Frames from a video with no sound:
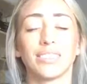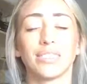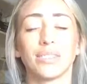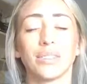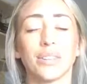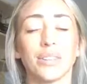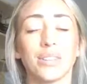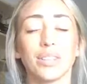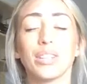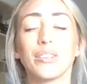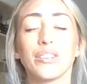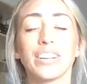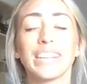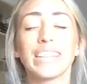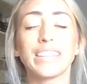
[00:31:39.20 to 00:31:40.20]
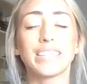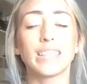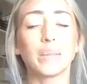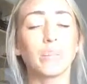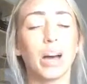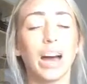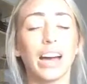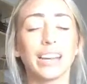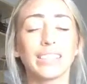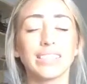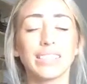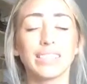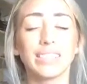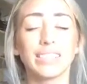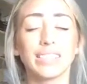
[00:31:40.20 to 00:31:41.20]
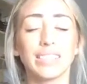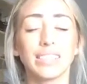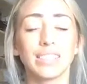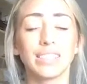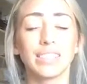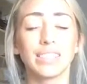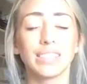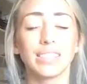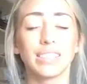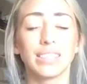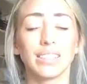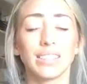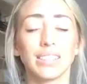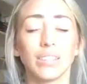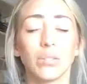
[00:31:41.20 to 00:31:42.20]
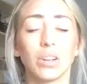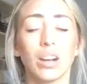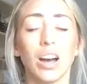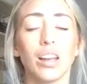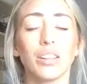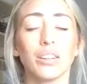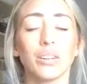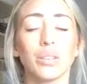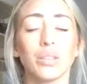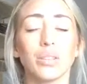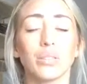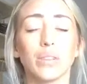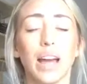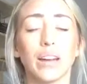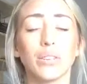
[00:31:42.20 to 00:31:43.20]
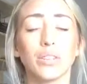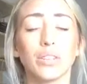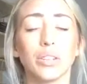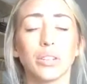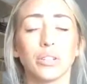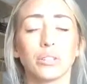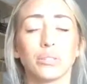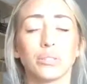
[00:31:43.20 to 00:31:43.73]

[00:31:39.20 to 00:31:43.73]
or the silver Instant Pot. What colors surround you?